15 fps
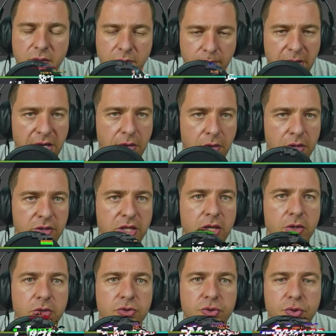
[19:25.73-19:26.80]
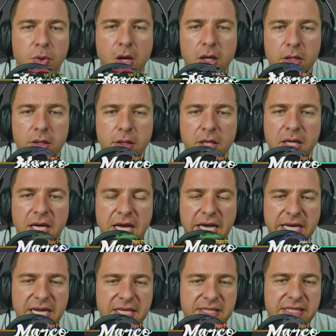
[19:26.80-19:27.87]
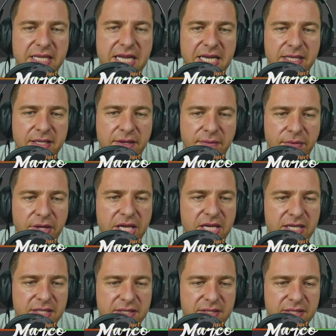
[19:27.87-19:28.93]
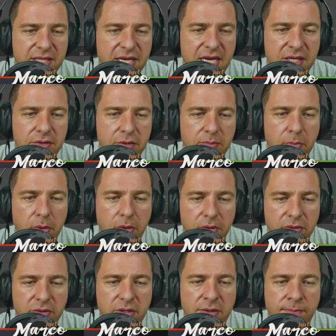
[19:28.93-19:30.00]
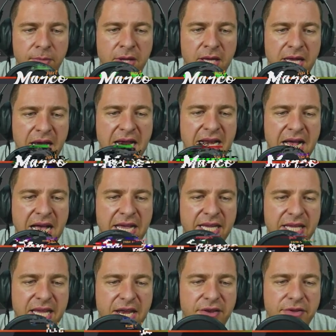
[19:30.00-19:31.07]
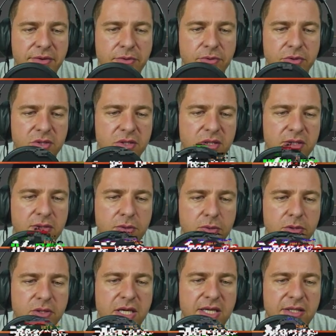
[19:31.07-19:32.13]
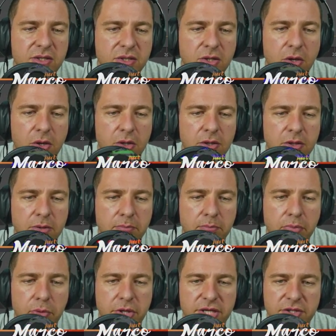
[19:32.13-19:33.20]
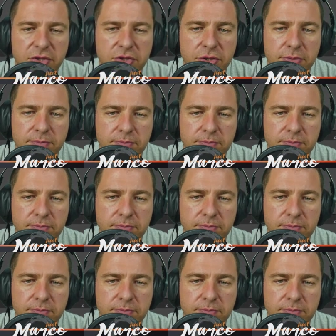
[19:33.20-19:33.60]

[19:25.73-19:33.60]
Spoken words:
by holding Control, I can select this other border and I can use the tool that is called bridge.